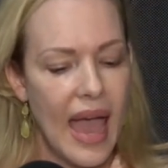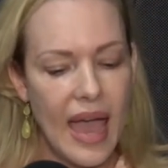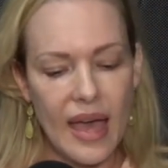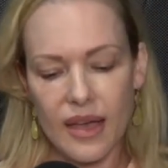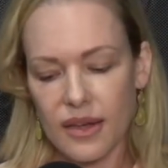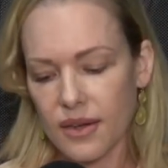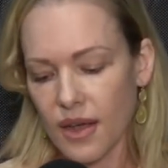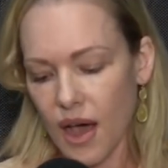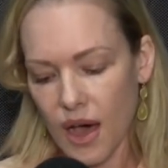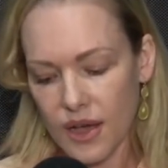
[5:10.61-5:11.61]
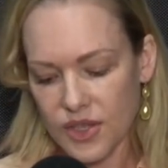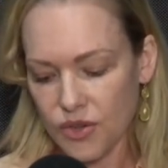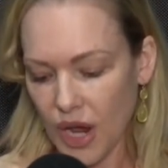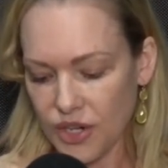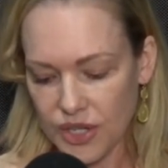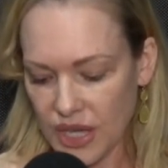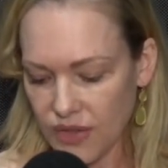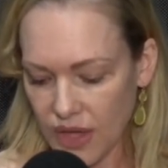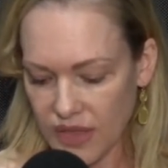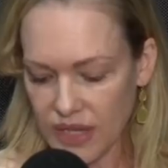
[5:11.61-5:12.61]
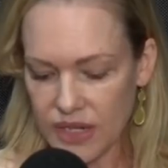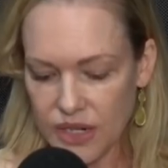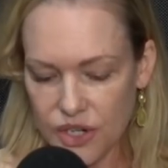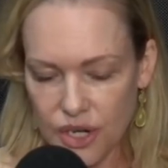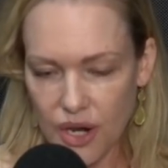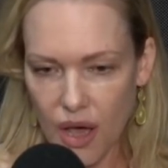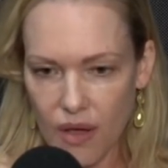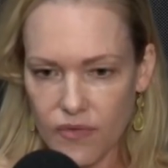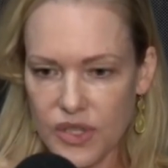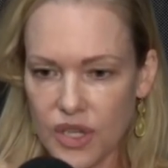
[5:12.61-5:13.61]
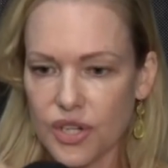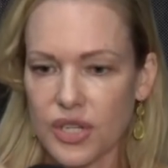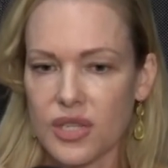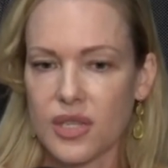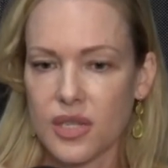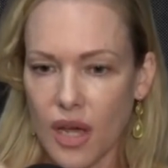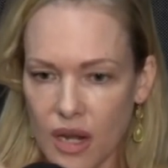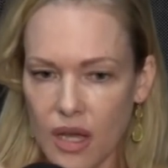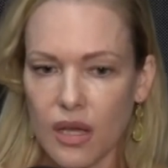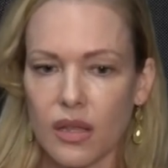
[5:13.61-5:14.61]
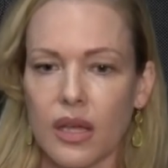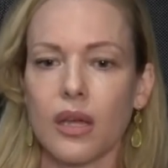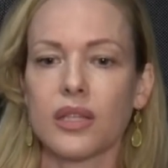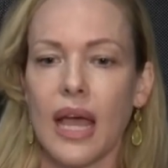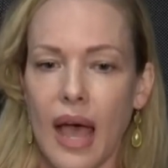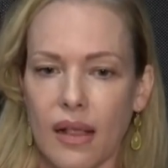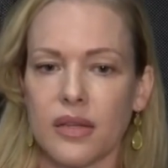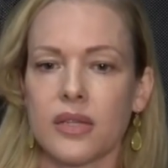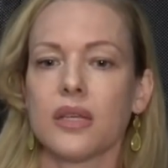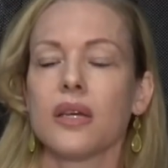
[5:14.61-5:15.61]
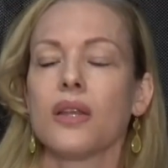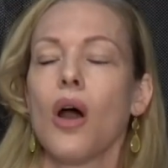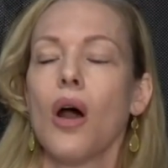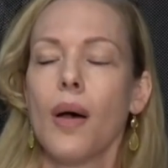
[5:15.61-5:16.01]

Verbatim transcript: And so I just think that the addition of such a stunningly talented